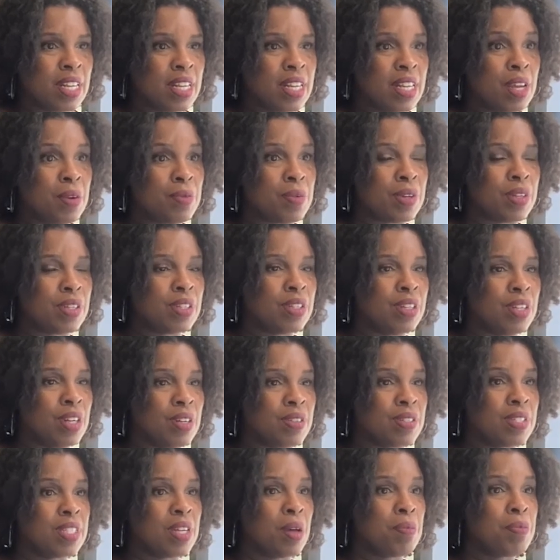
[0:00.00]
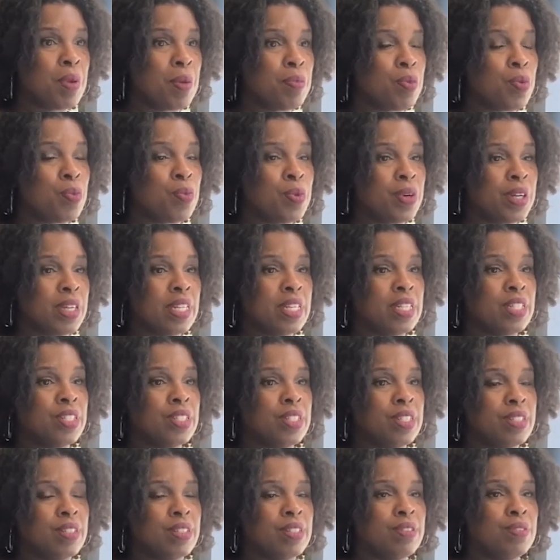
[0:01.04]
then they would you know some people wouldn't
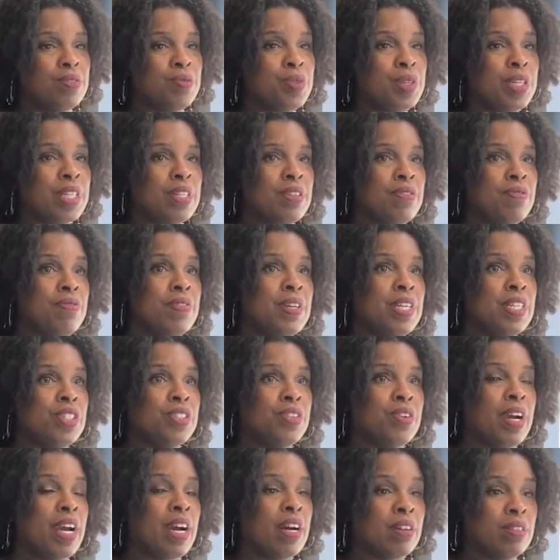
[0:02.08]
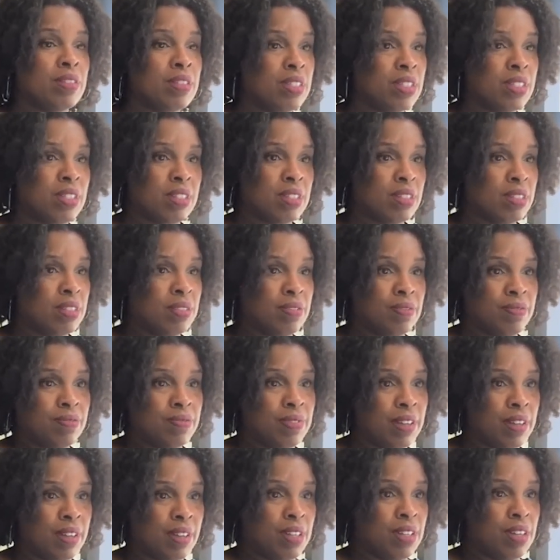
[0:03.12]
wouldn't venture out just
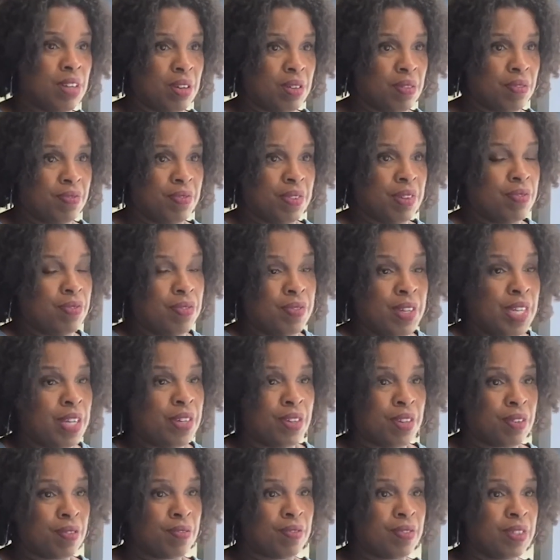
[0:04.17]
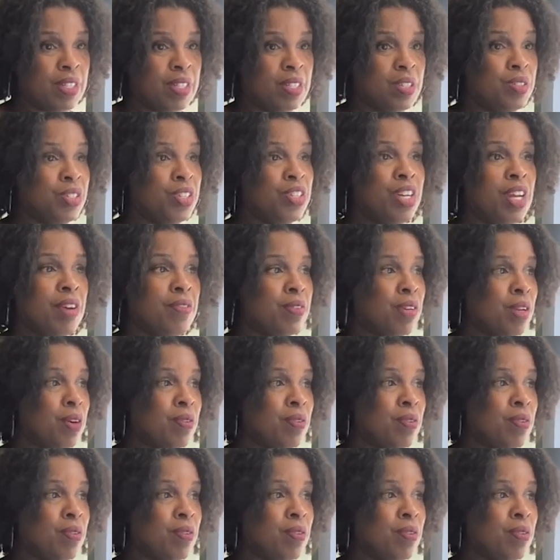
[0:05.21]
you know fear of just you never yeah.